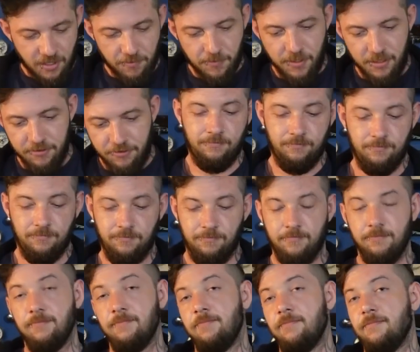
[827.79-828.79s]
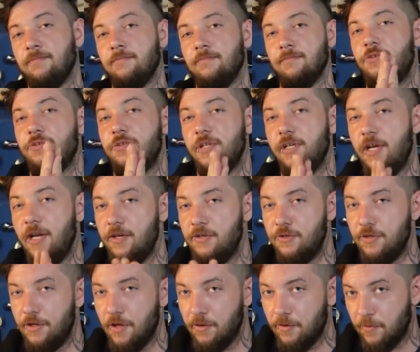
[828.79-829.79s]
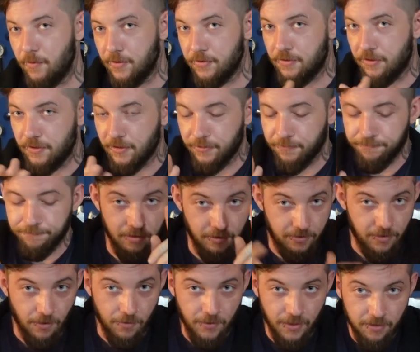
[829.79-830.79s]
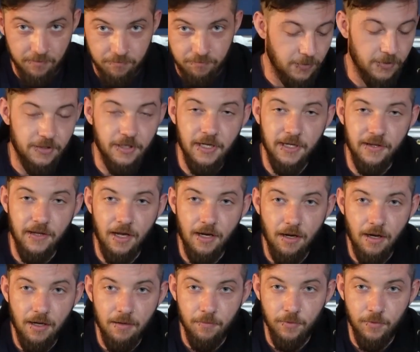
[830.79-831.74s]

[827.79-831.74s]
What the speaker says: what? Just in case you don't know what to do, you need to go down, you need to hit that like